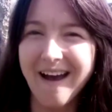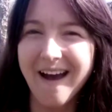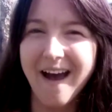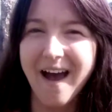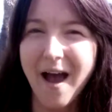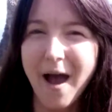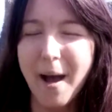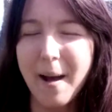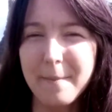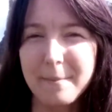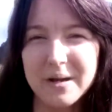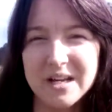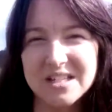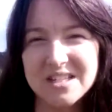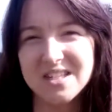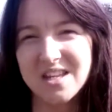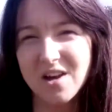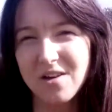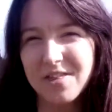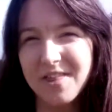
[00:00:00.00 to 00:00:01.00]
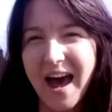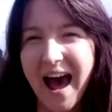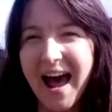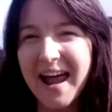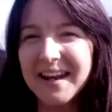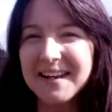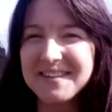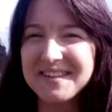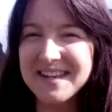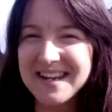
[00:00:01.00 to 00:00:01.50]
So that
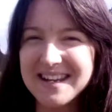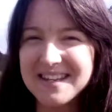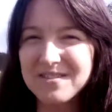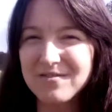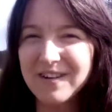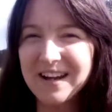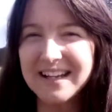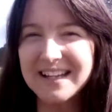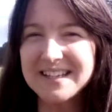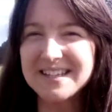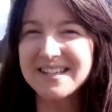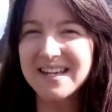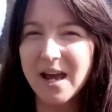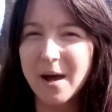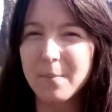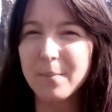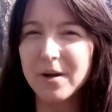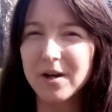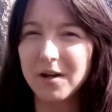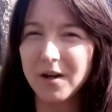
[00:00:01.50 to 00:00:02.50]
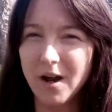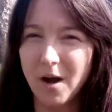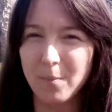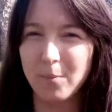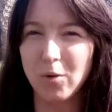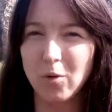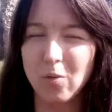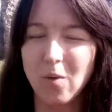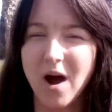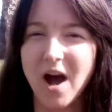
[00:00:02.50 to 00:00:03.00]
is really tip
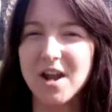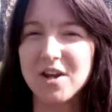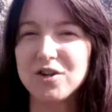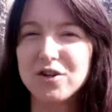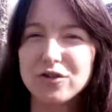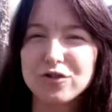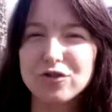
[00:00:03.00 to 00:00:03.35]
number one.